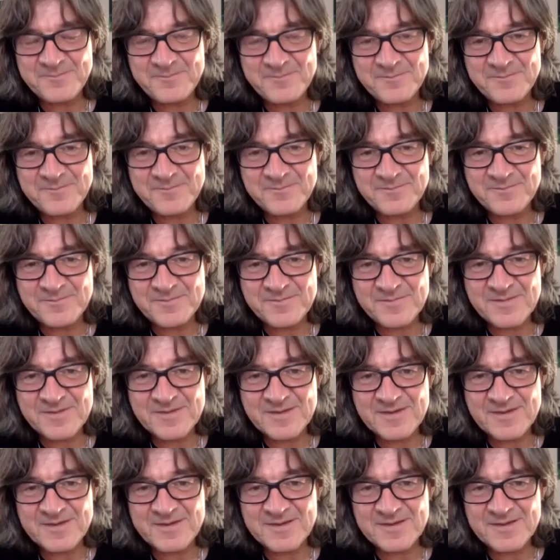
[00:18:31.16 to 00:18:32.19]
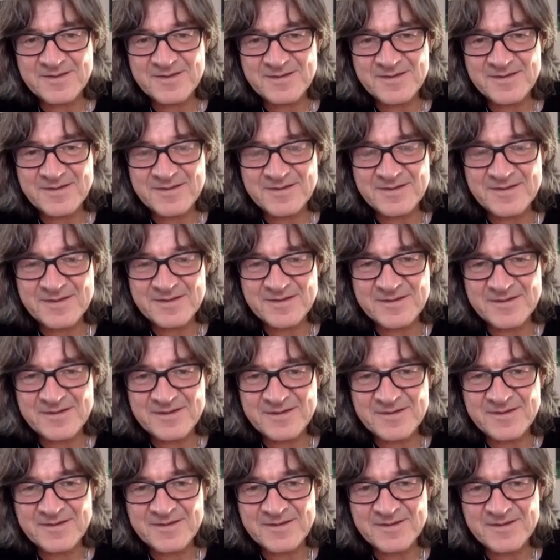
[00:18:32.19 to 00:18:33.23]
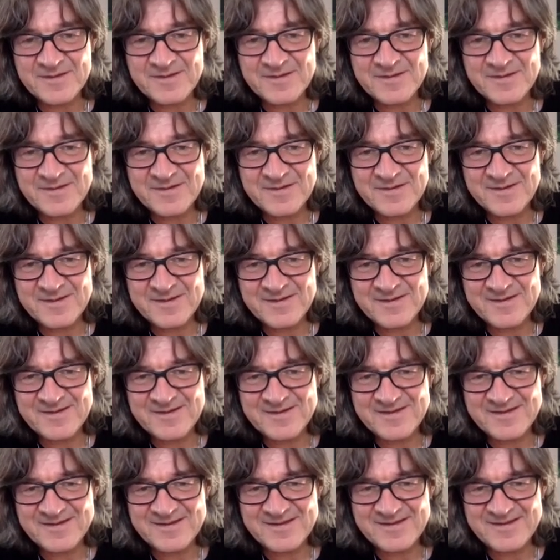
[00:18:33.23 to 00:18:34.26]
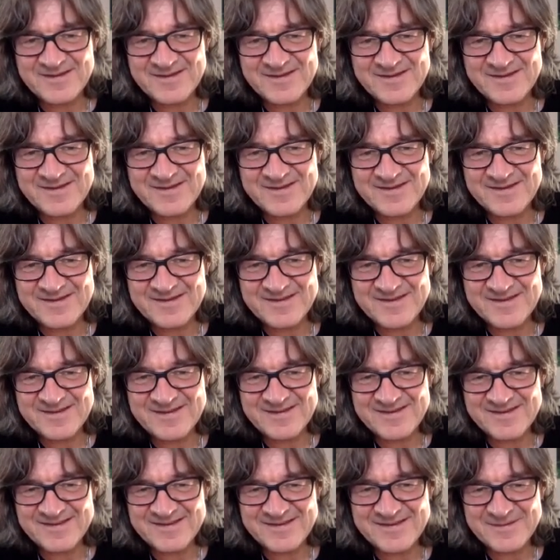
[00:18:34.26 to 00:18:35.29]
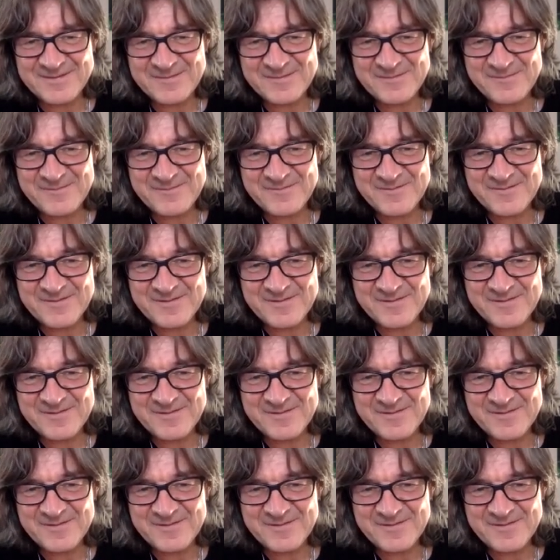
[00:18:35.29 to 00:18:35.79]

(silent)